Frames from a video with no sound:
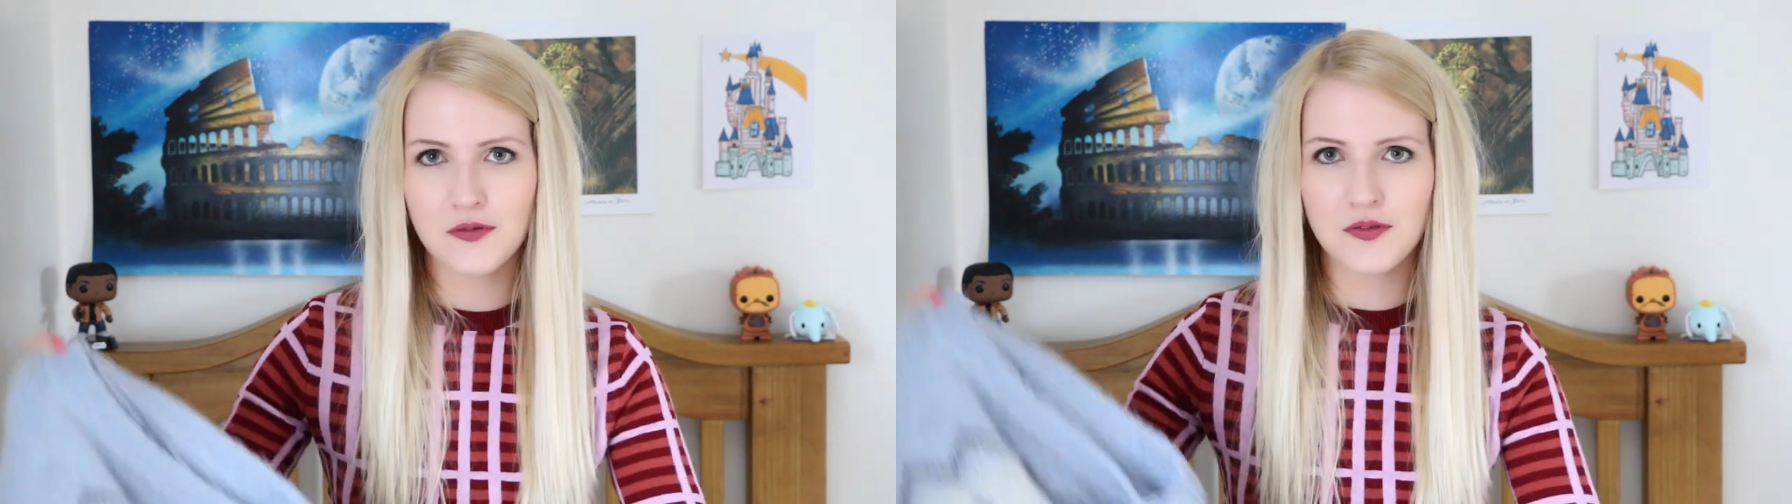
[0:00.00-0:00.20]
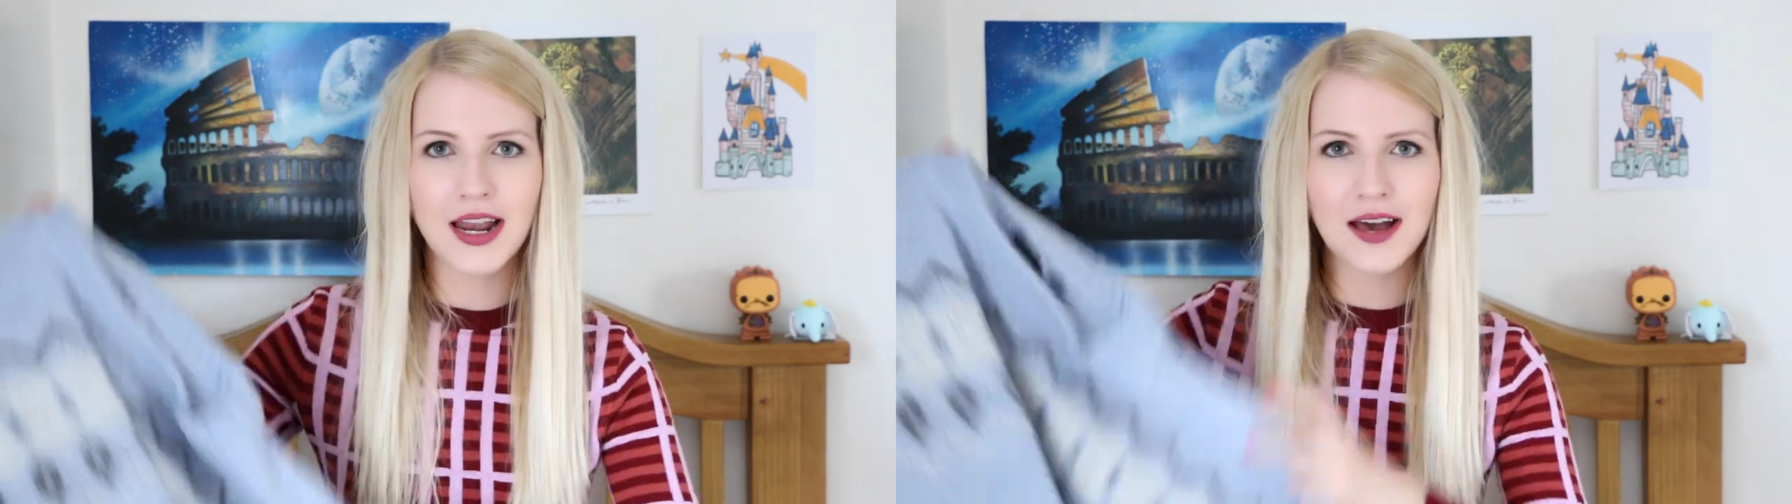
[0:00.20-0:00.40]

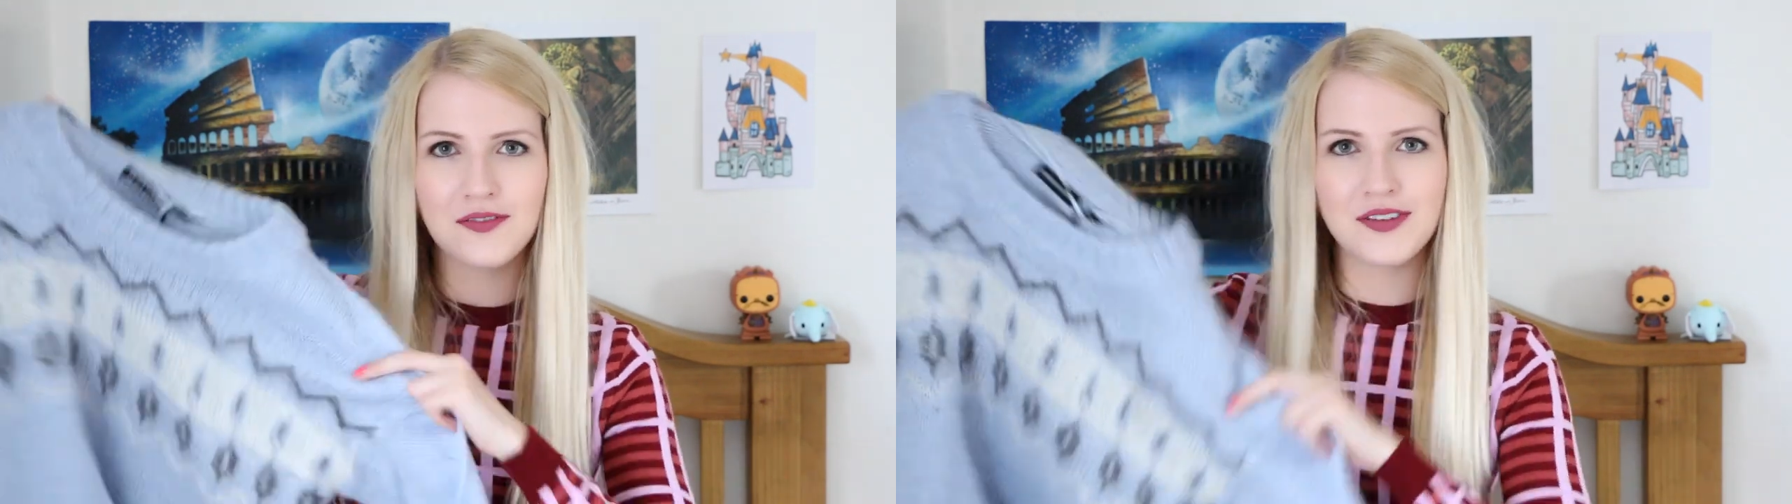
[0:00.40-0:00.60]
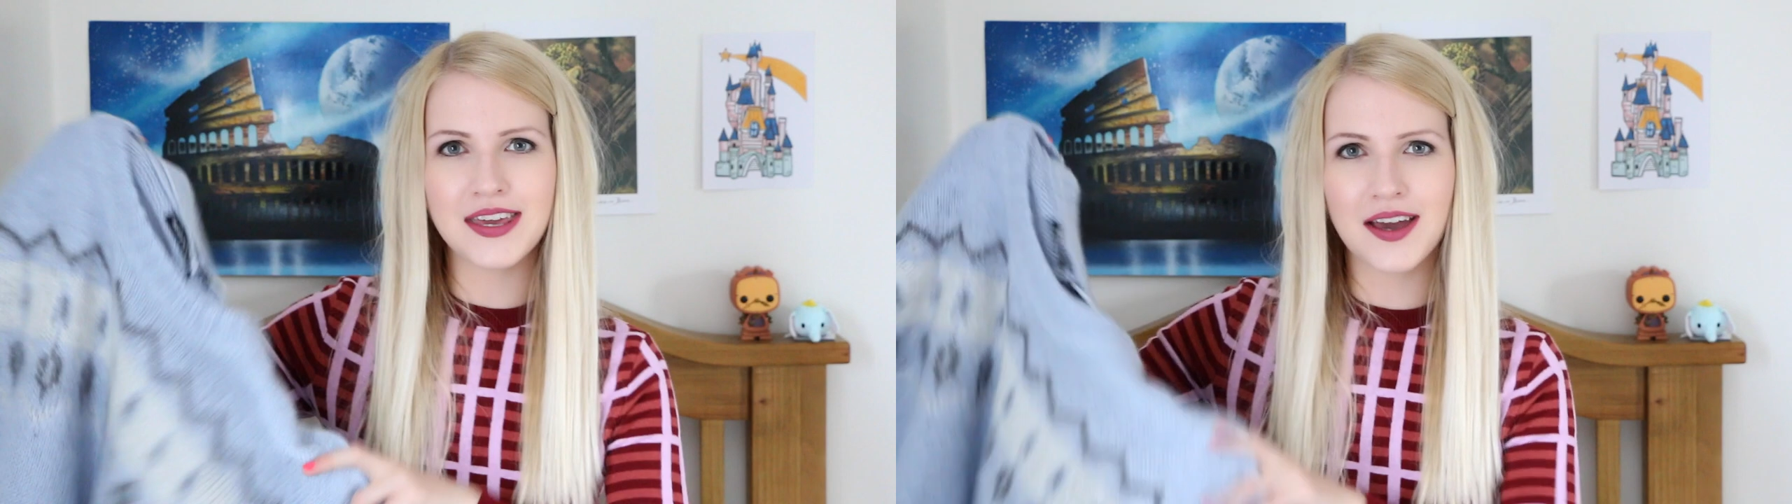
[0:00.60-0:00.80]

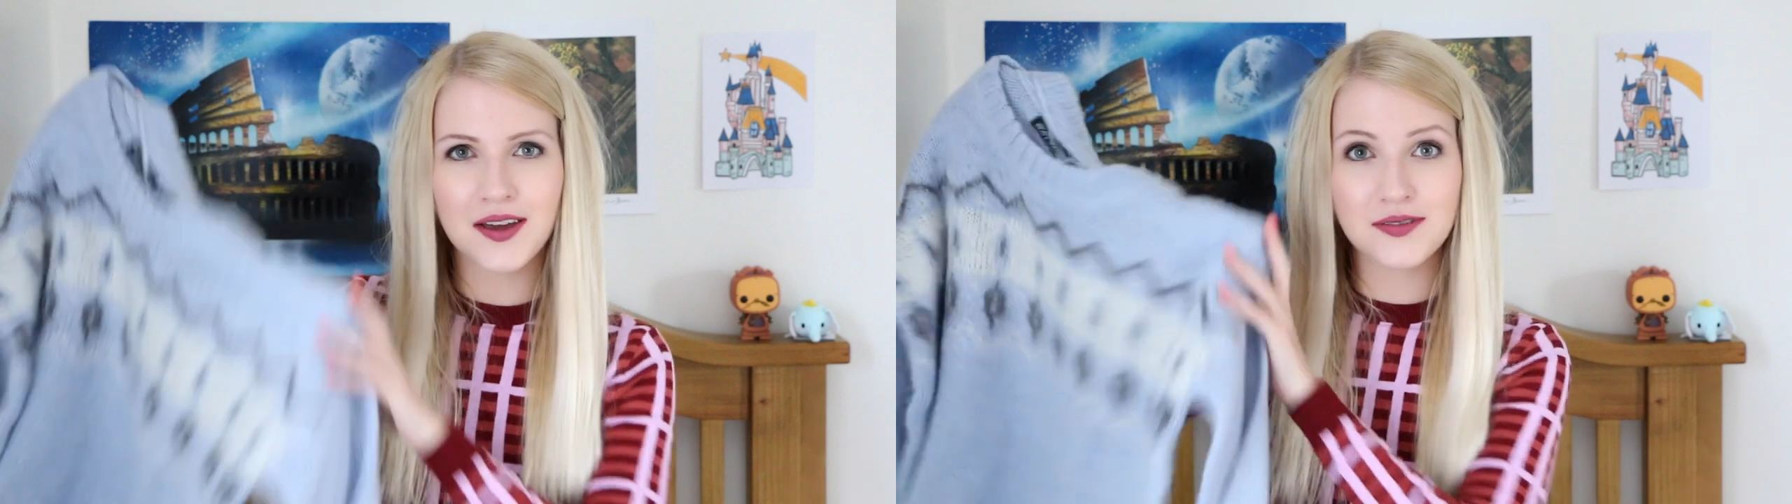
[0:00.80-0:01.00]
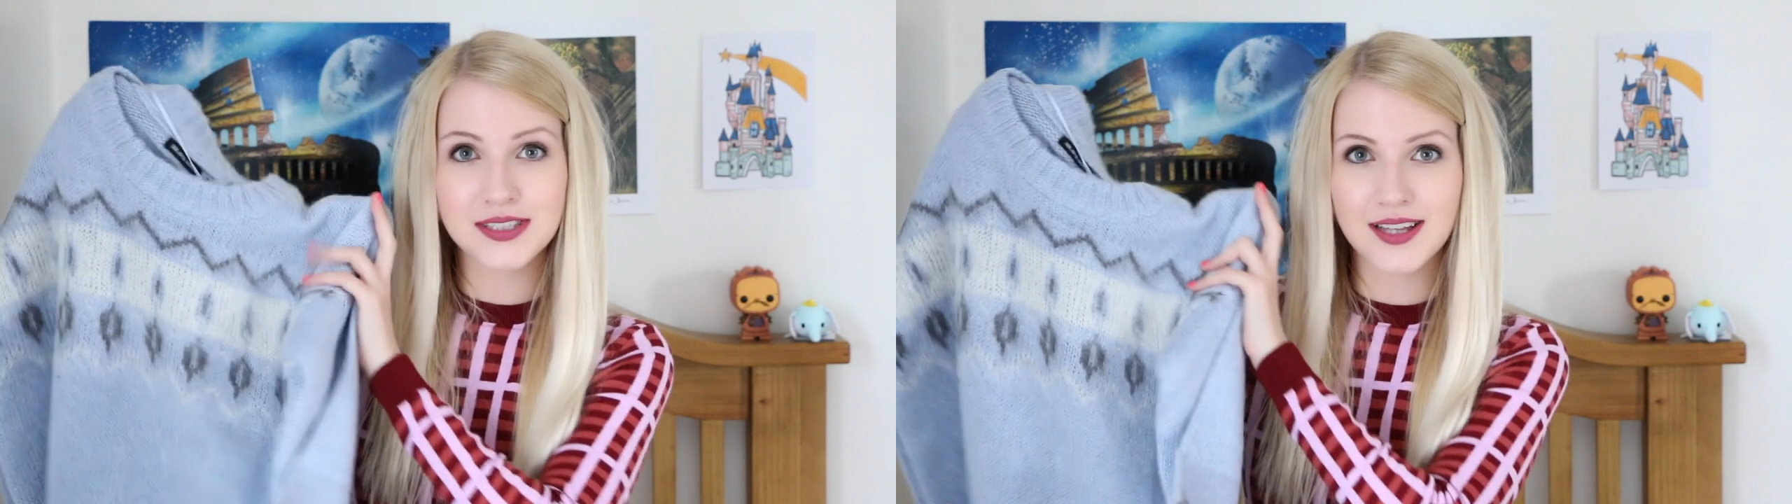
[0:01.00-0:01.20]
fluffy
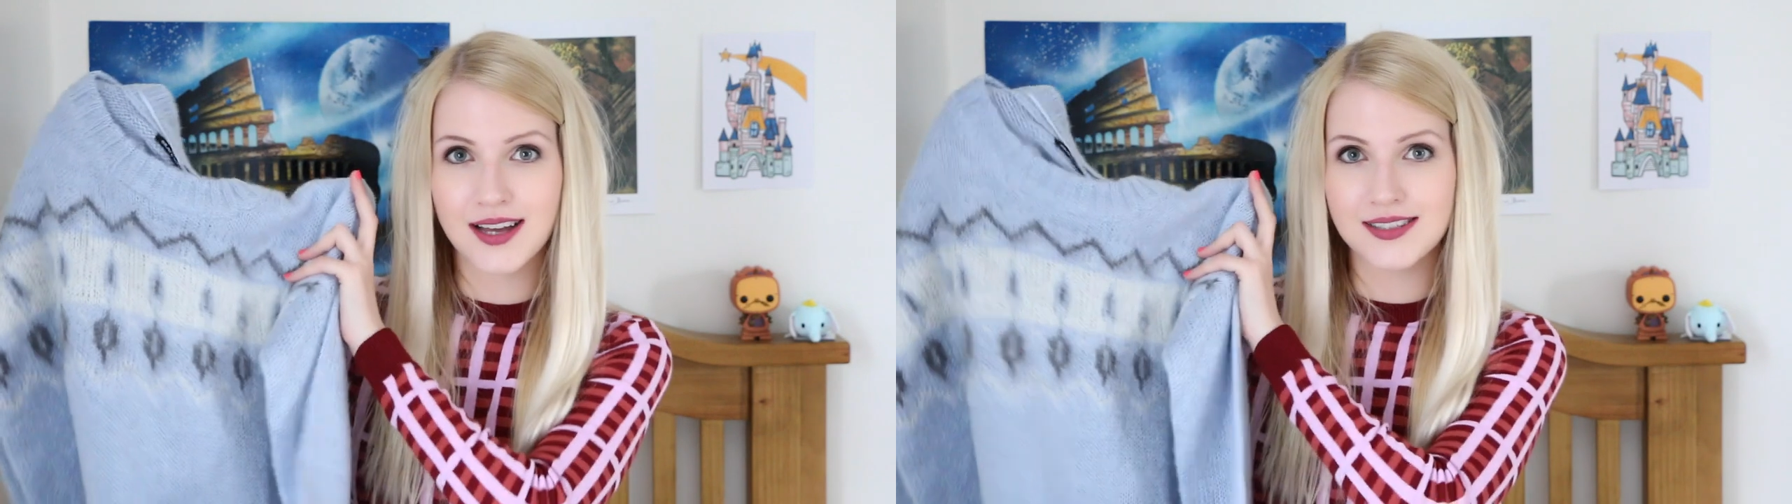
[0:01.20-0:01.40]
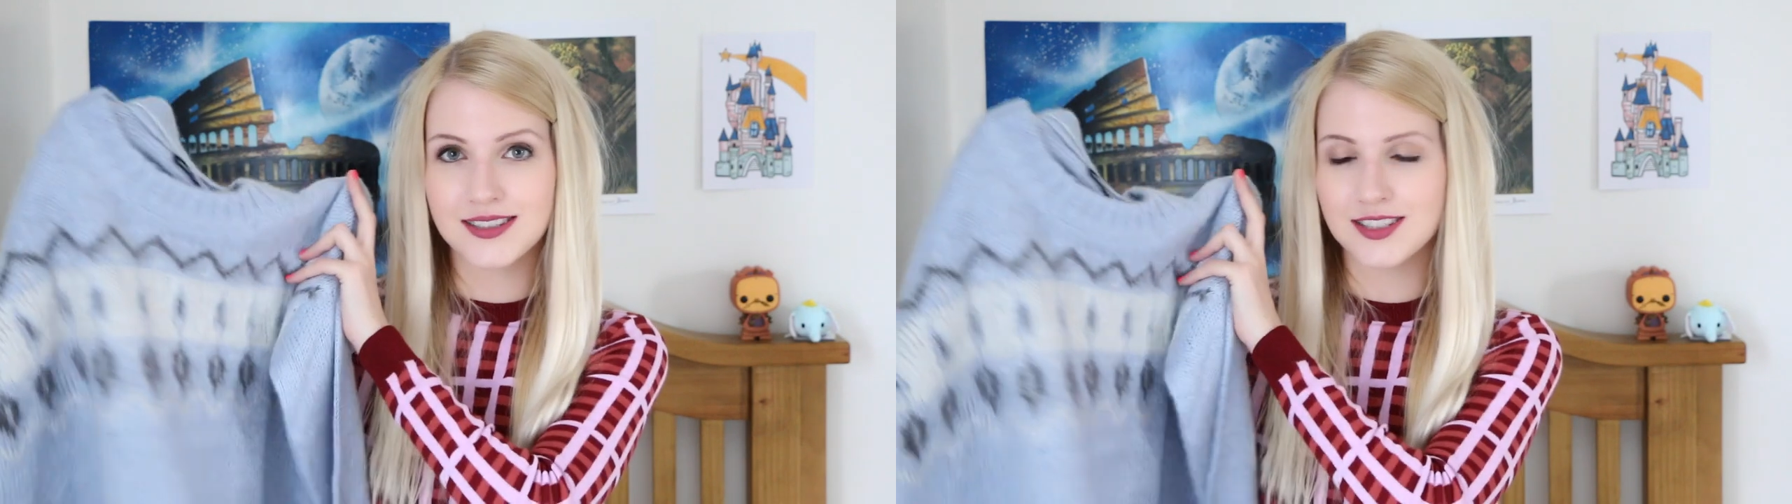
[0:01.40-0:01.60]

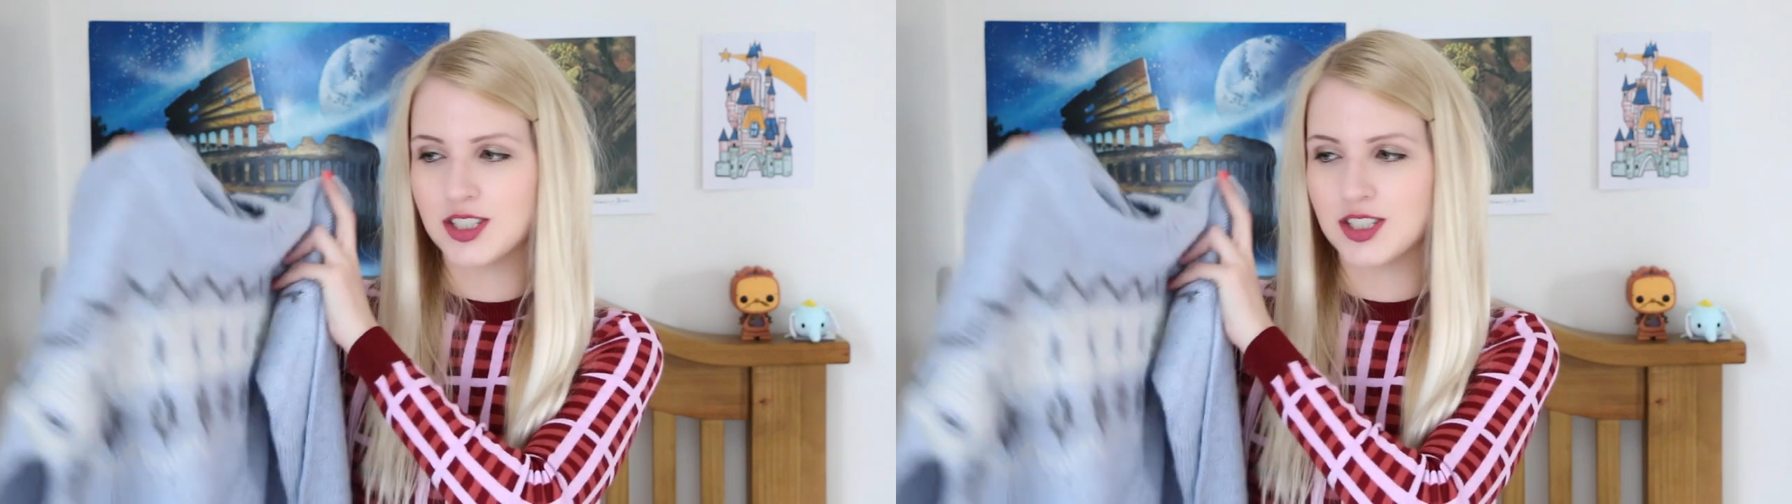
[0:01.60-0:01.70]
oversized